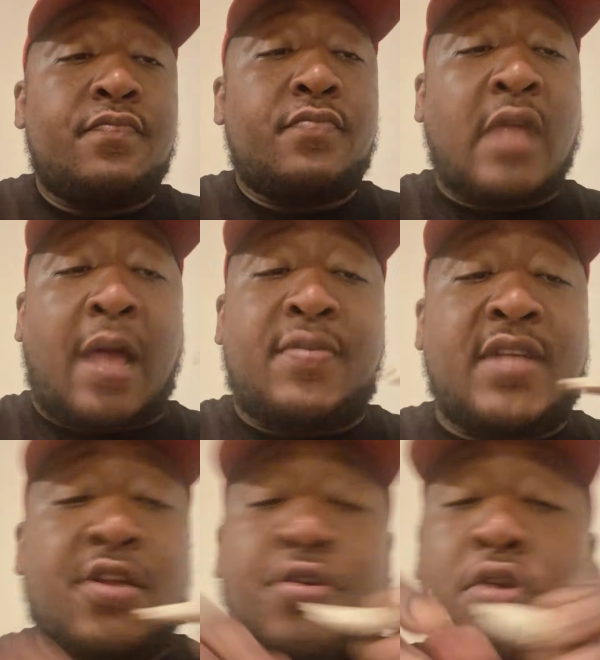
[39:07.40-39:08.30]
I'm telling
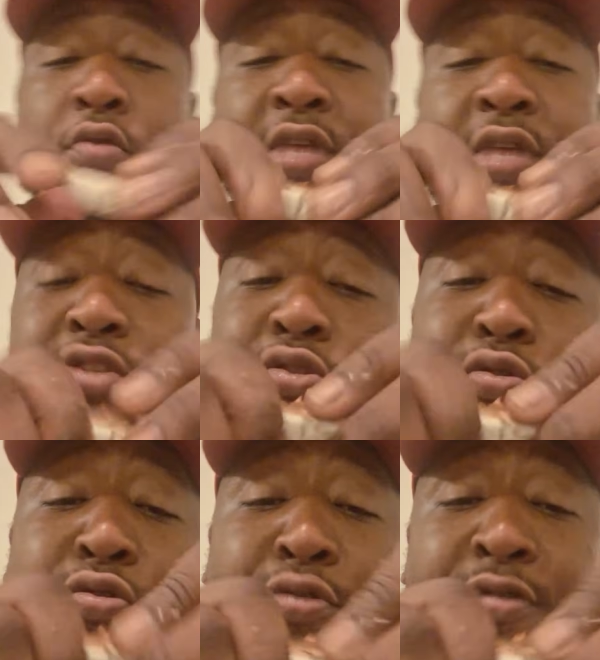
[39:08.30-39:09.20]
you, you don't need
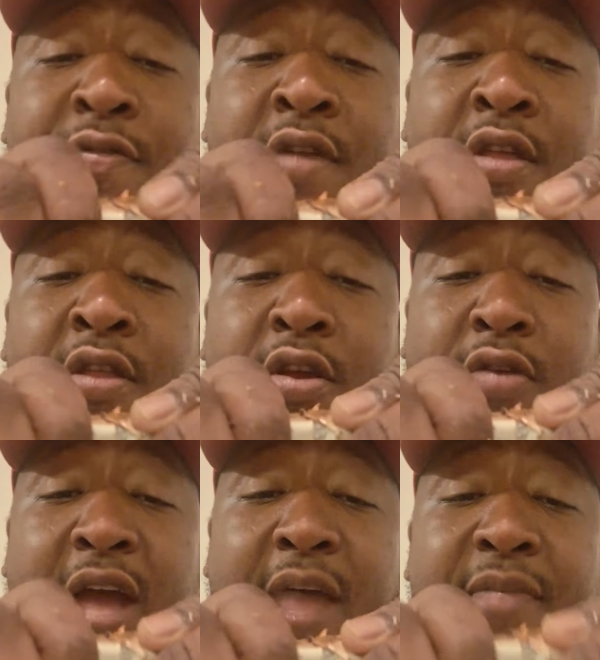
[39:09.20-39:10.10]
tools. The
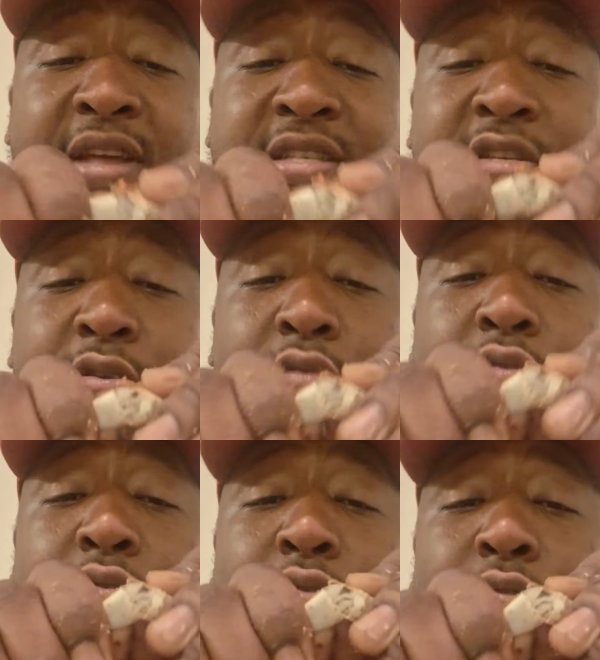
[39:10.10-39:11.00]
crab is its own
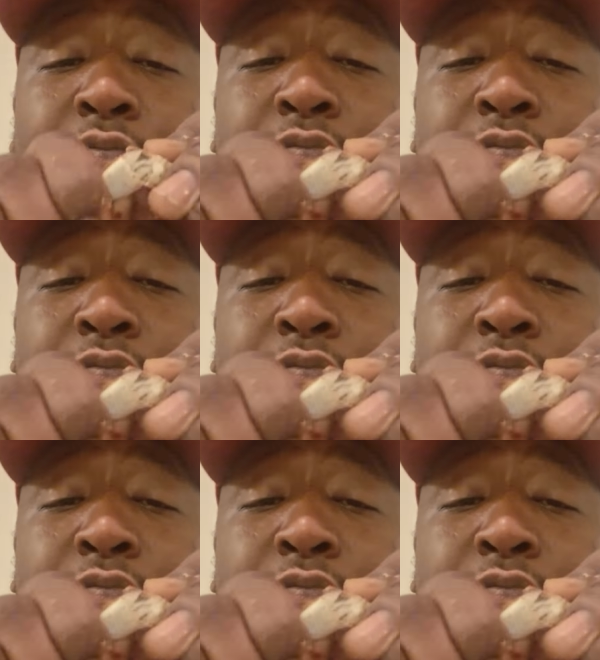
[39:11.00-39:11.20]
tool.